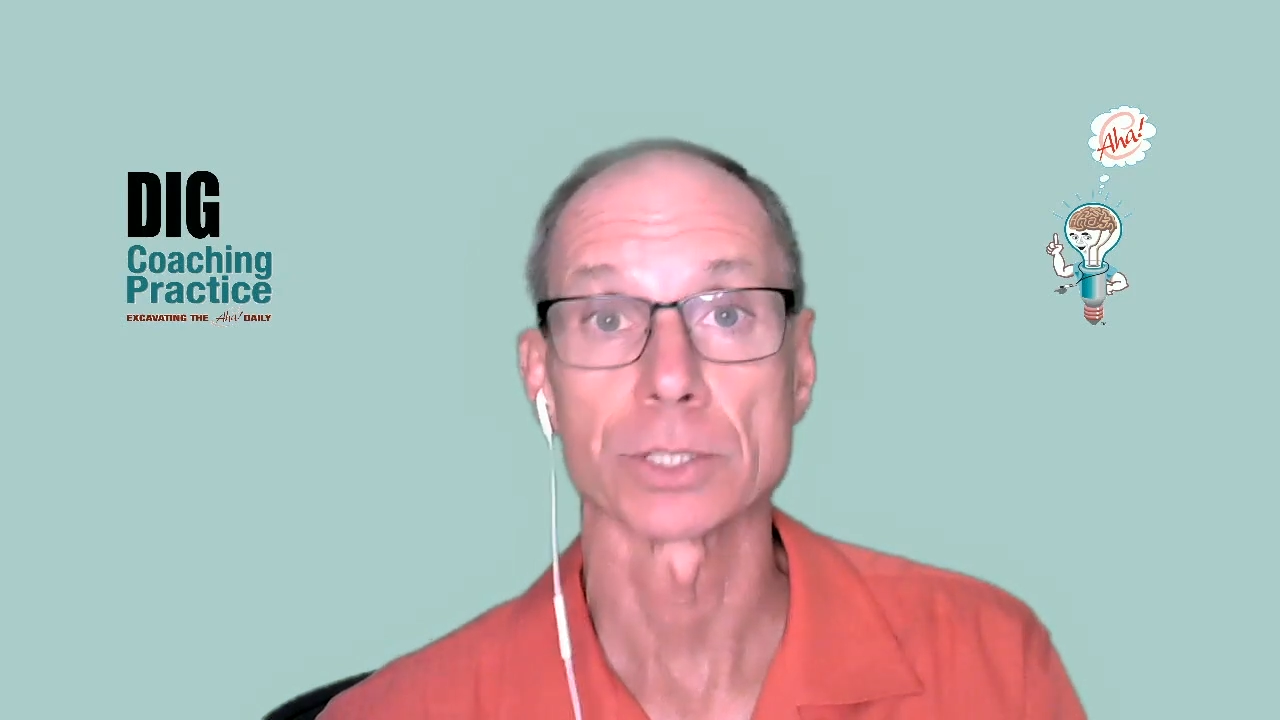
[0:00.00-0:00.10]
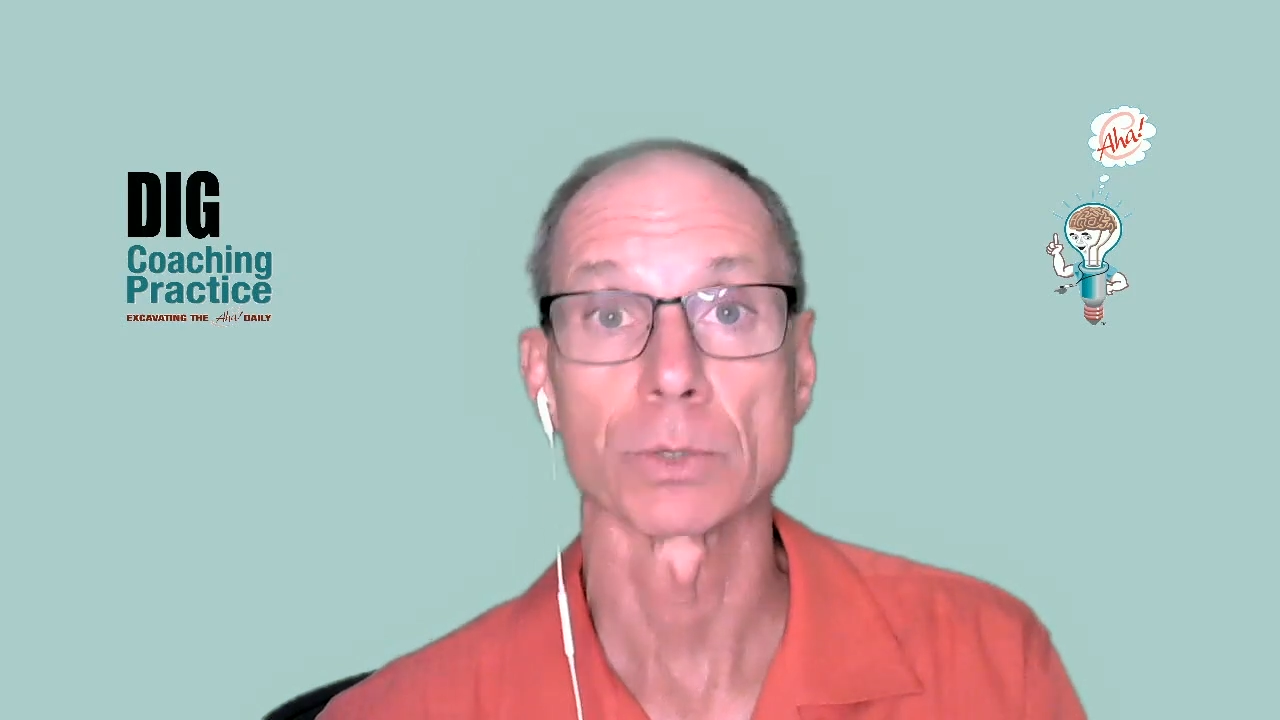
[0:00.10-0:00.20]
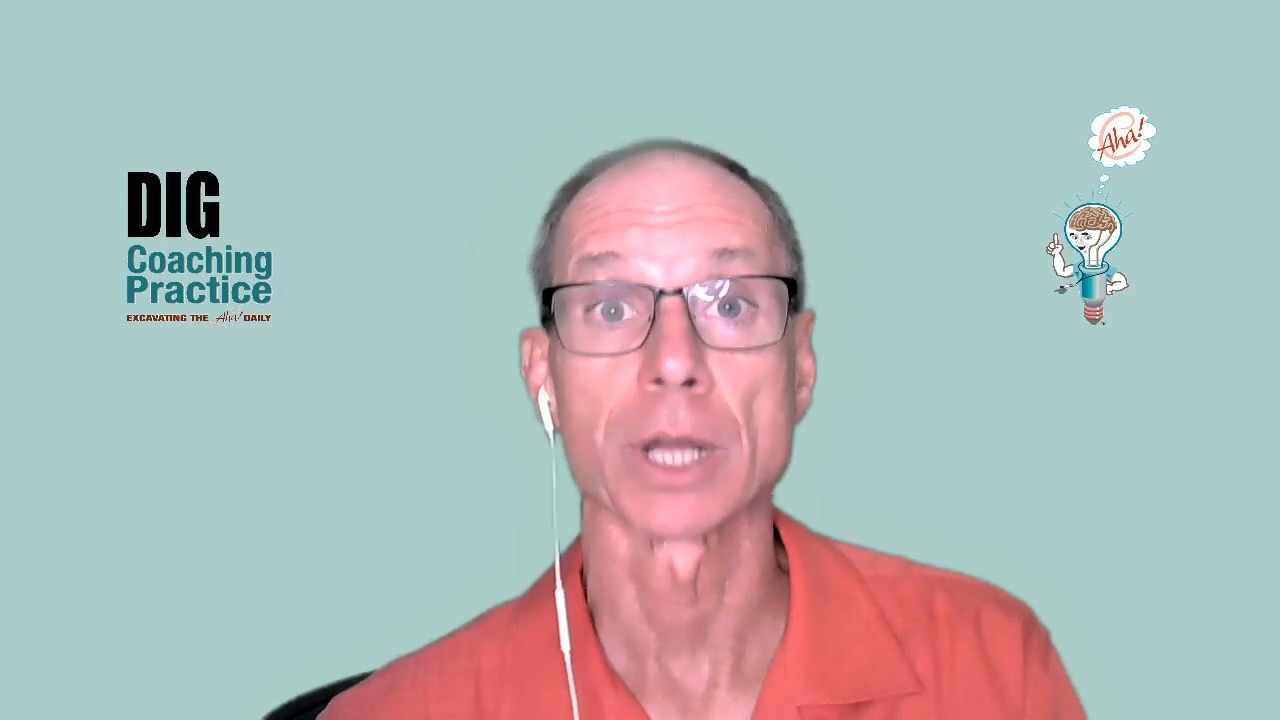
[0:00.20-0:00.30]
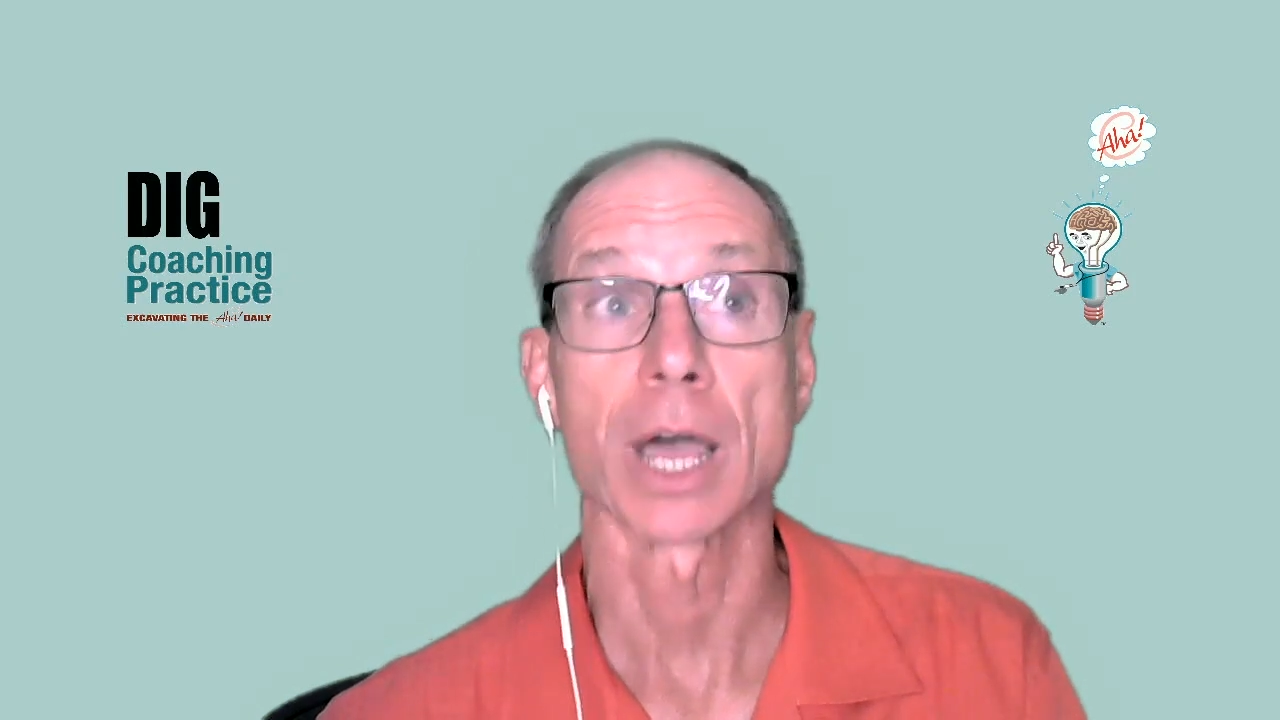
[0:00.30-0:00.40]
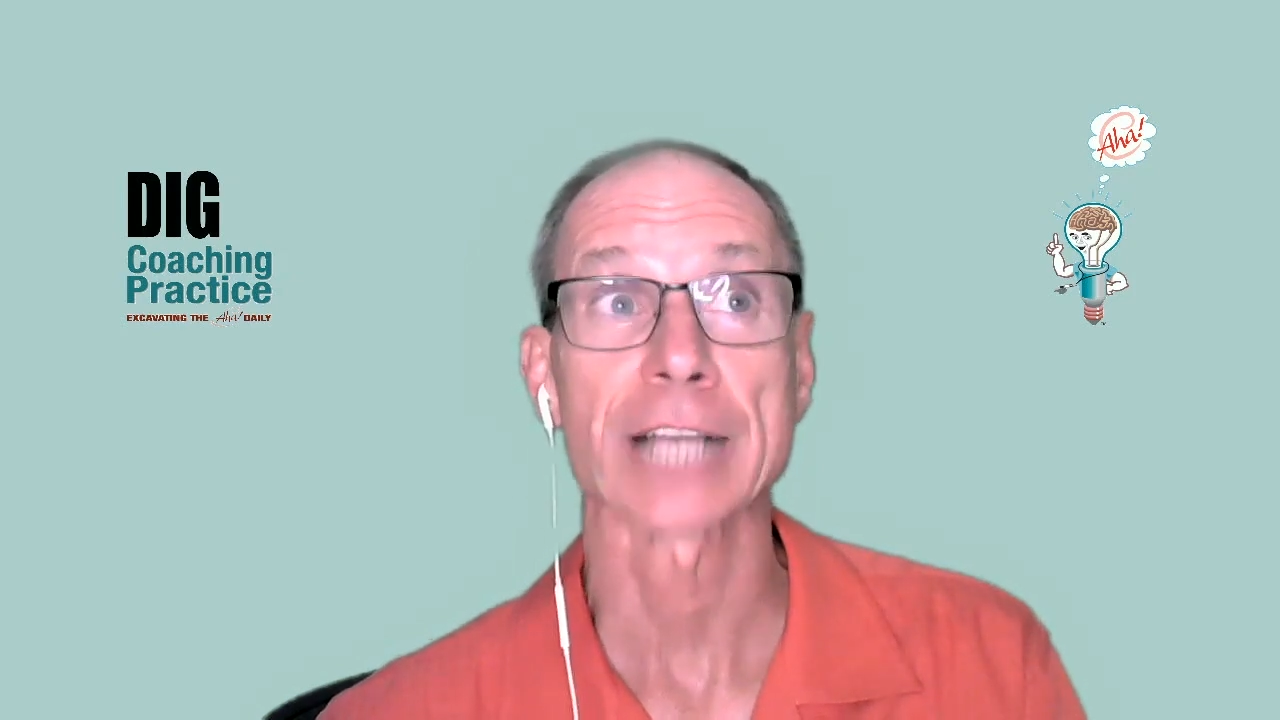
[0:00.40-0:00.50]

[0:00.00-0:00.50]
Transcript: you and